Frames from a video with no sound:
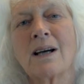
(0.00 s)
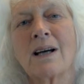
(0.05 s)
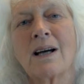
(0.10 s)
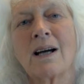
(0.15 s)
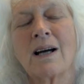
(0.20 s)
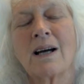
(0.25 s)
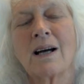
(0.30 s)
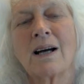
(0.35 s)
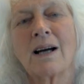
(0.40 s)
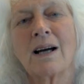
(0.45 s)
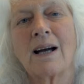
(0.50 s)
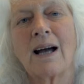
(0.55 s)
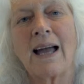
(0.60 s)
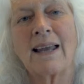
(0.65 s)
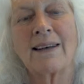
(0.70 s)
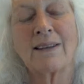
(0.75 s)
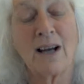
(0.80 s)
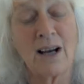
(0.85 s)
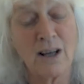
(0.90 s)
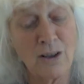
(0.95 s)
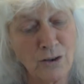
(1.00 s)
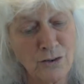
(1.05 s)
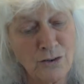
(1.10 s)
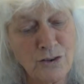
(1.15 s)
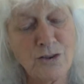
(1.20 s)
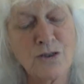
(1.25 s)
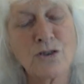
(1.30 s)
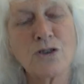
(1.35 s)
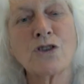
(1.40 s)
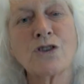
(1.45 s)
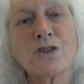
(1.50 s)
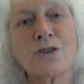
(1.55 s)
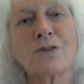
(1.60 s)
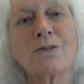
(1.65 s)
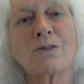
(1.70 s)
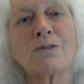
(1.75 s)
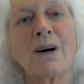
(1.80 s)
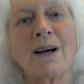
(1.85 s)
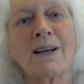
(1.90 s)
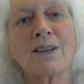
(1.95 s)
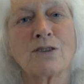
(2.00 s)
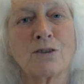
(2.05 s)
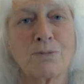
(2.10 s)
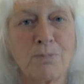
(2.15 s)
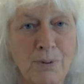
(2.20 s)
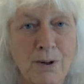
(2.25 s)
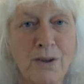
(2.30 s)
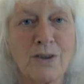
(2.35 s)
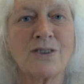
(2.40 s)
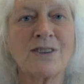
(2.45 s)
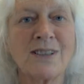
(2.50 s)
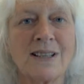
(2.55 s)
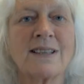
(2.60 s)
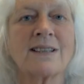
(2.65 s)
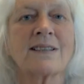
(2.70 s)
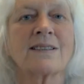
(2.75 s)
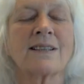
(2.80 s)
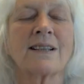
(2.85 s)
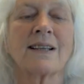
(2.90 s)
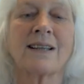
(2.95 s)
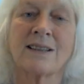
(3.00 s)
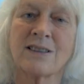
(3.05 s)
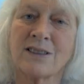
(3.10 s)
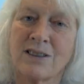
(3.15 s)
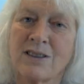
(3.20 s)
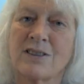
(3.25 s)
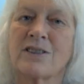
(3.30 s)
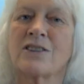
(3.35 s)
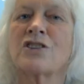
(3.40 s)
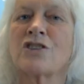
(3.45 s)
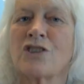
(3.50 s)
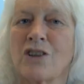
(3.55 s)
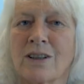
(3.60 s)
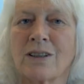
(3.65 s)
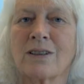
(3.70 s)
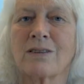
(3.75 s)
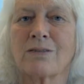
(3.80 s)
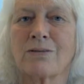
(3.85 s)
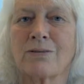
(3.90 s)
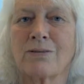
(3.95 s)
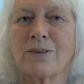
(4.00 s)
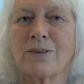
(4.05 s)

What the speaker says: and our constitutional right to protest against destructive